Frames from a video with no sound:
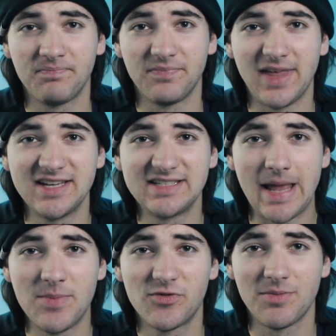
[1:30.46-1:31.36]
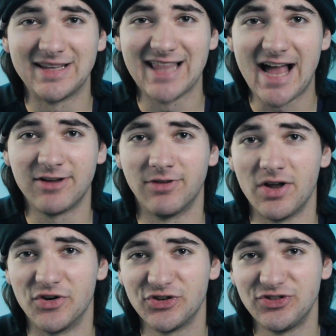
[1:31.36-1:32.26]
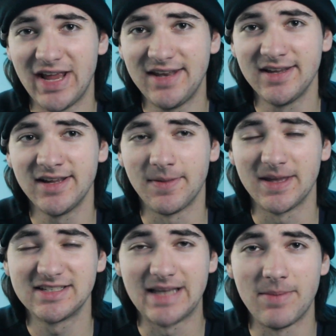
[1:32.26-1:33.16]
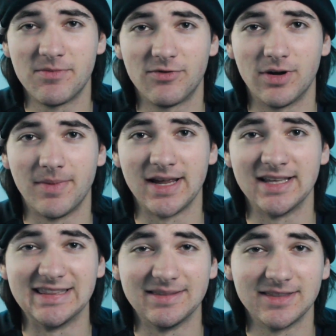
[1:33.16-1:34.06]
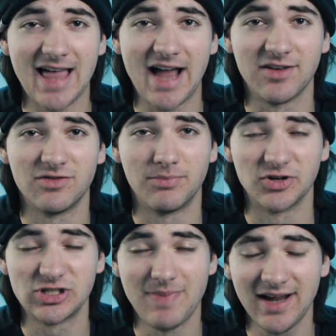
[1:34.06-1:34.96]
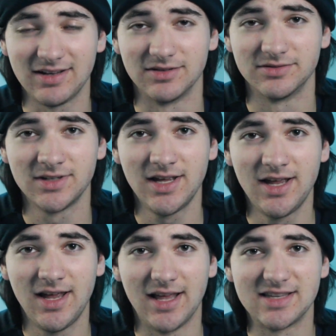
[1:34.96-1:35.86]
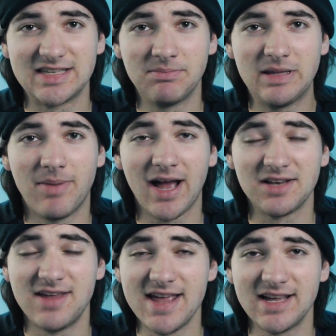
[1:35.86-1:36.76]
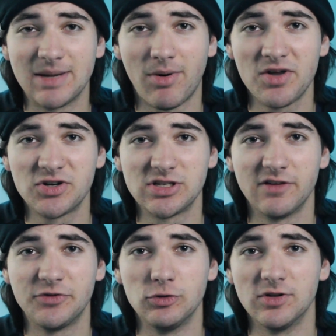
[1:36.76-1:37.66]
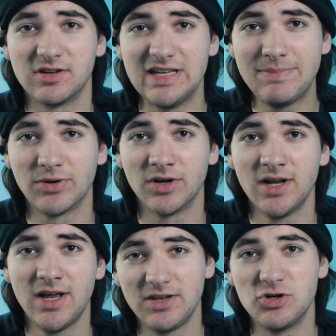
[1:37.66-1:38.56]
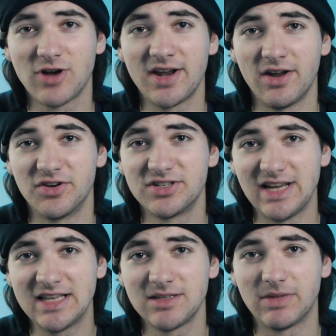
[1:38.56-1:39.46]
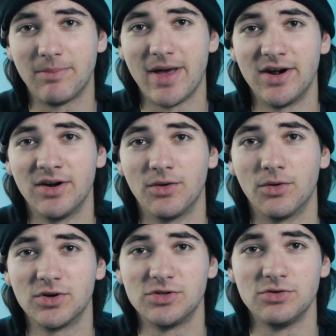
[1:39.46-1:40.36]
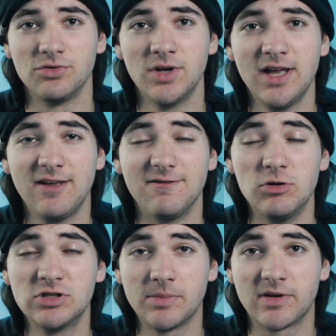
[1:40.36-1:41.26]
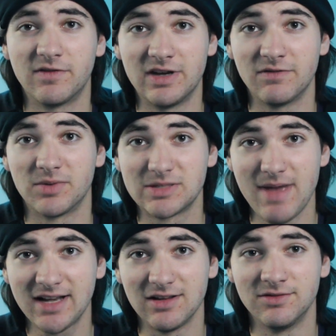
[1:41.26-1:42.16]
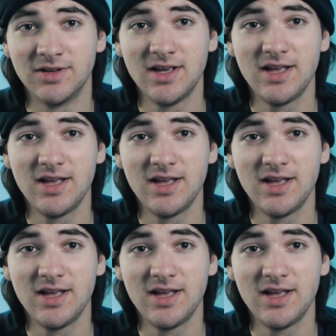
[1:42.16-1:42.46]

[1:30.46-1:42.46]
they stem from a lack of understanding and they stem from a lack of perspective. And simply by taking it upon yourself to look deeper, to try to understand something better or to view something from a different perspective,